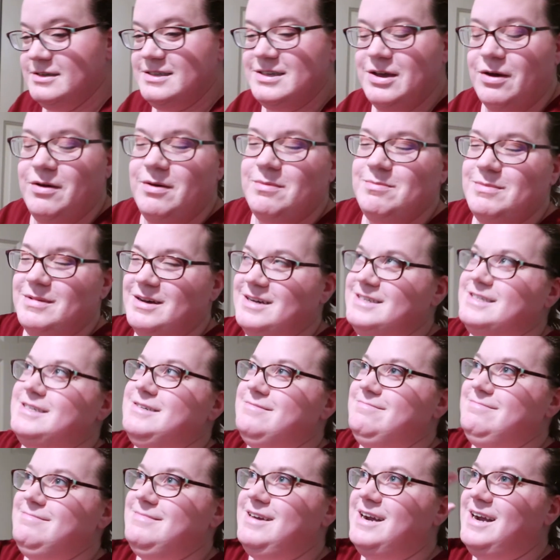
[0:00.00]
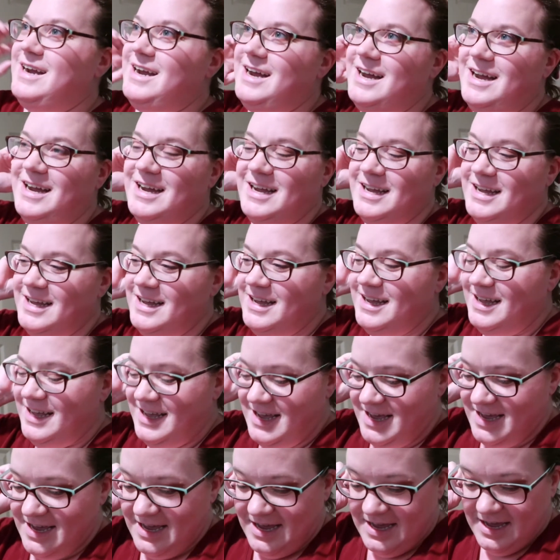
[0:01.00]
so I'm like, rah.
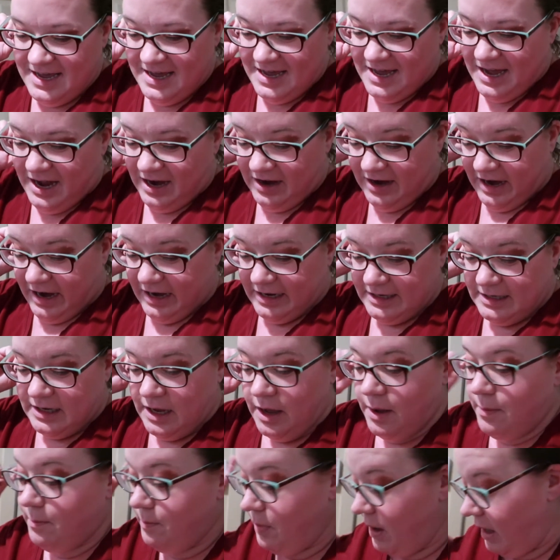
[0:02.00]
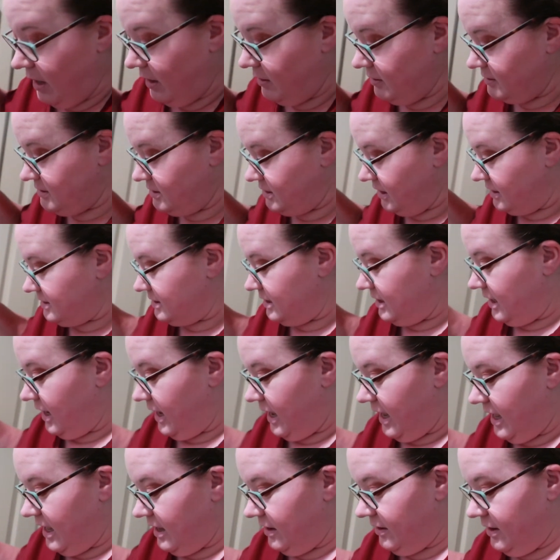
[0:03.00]
All right, but Jason and I
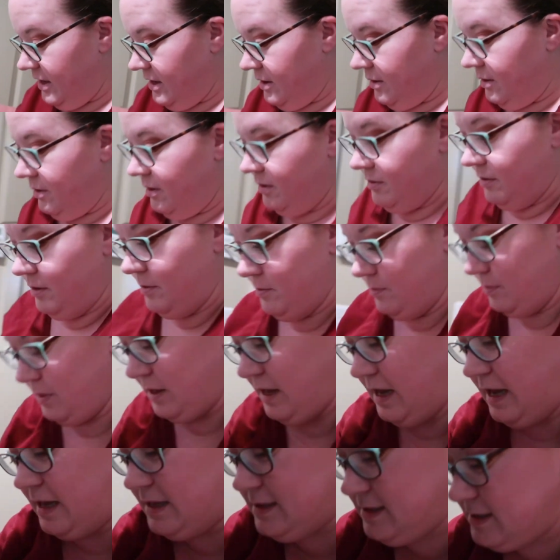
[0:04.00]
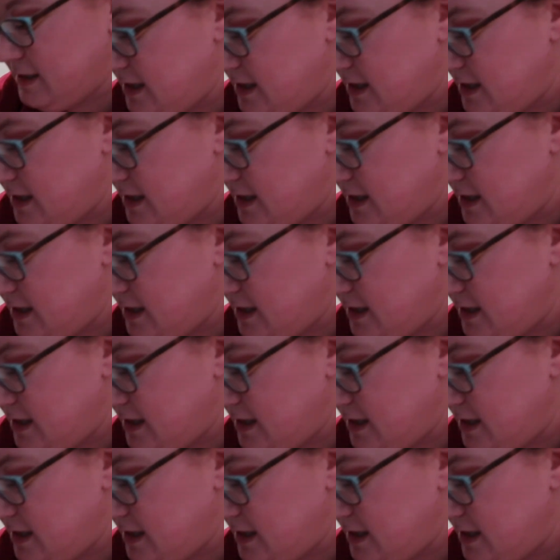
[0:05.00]
had plans